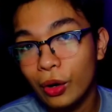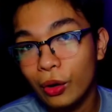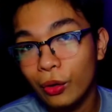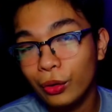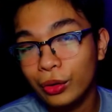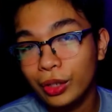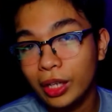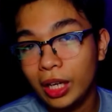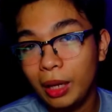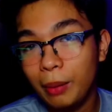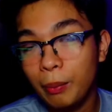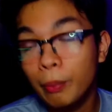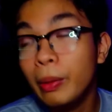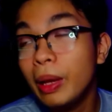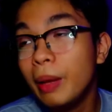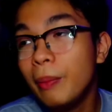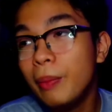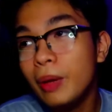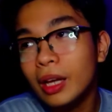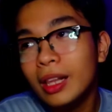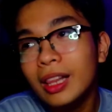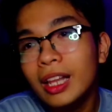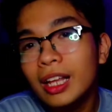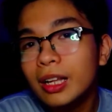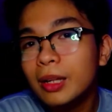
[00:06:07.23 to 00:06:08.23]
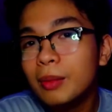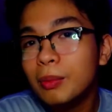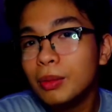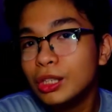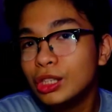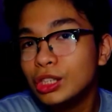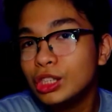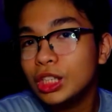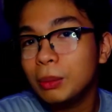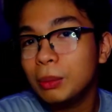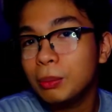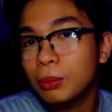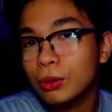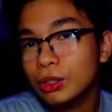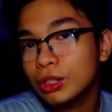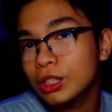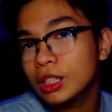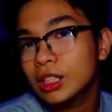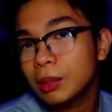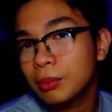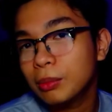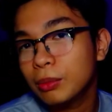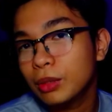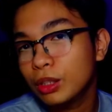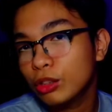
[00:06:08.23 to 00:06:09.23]
Okay, maybe a little bit cheaper
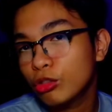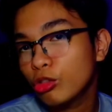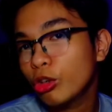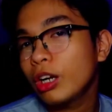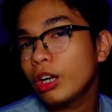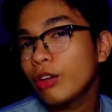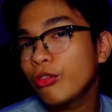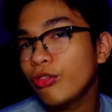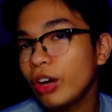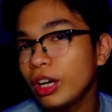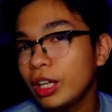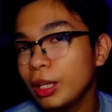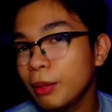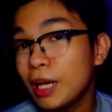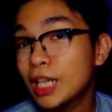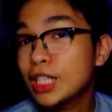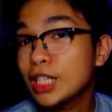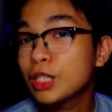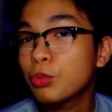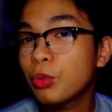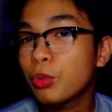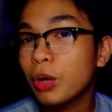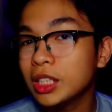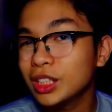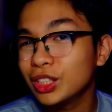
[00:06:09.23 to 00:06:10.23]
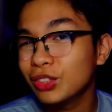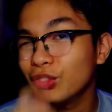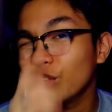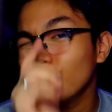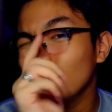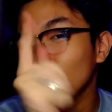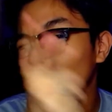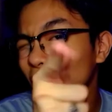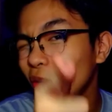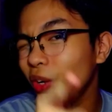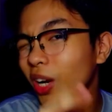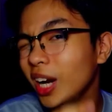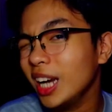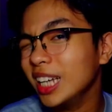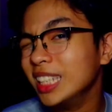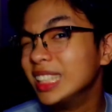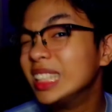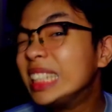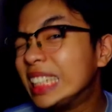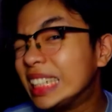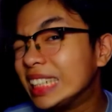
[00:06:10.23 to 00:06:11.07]
since I'm going to try to find the best prices for you guys.